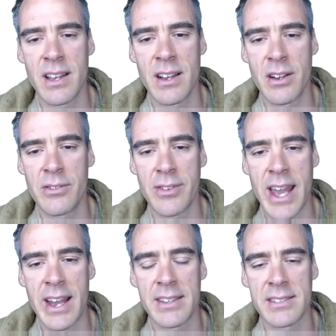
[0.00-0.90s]
of
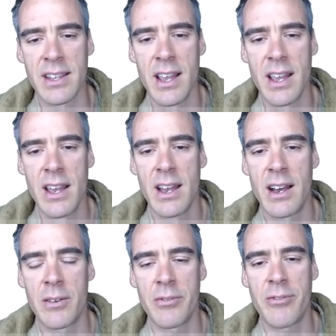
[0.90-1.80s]
x
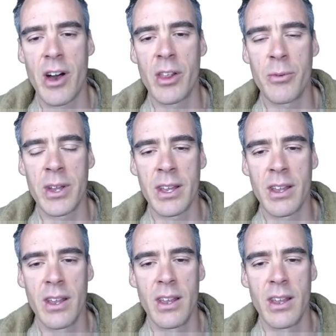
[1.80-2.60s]
um, following